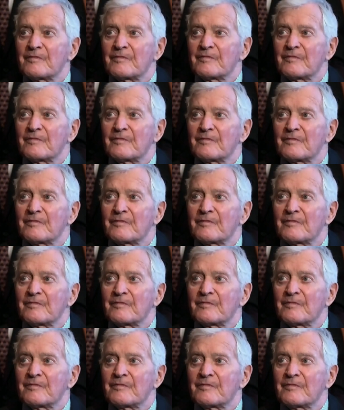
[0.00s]

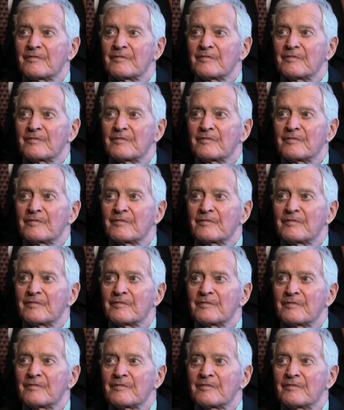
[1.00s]

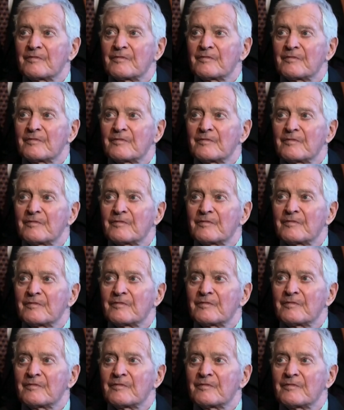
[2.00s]

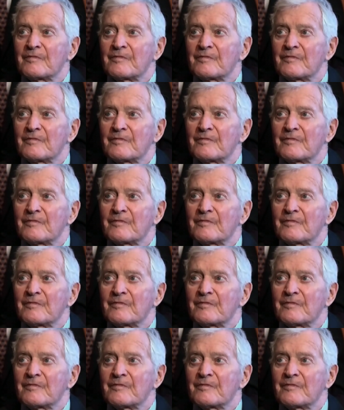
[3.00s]
(not speaking)